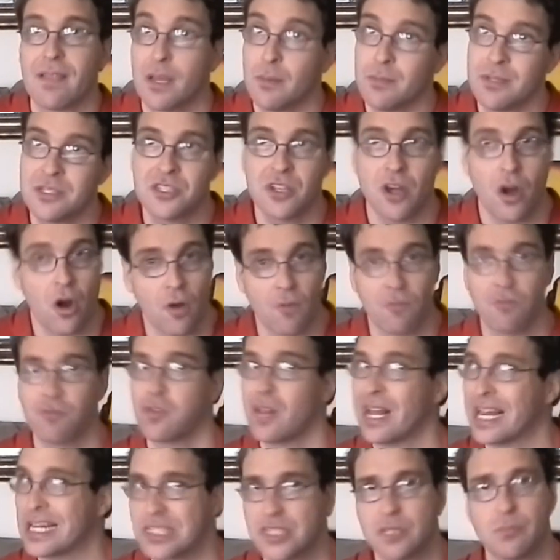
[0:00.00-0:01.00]
limits are
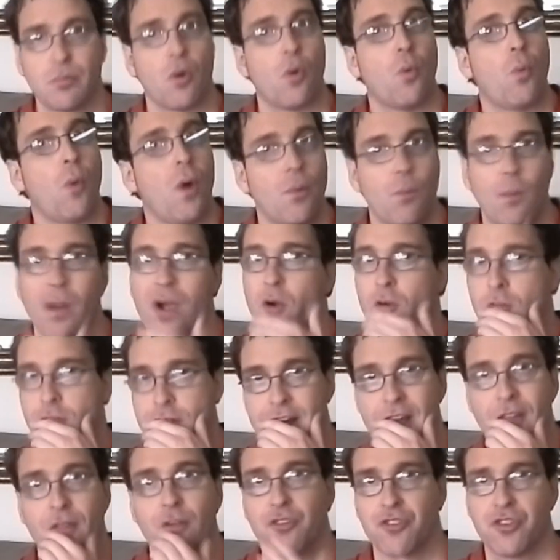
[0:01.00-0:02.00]
flexible one way or
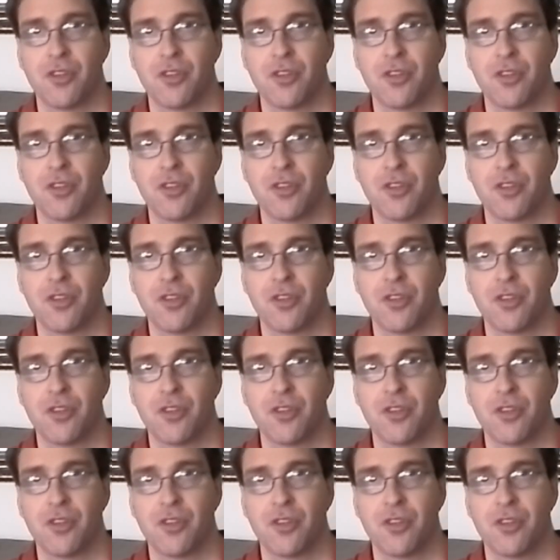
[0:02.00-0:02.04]
another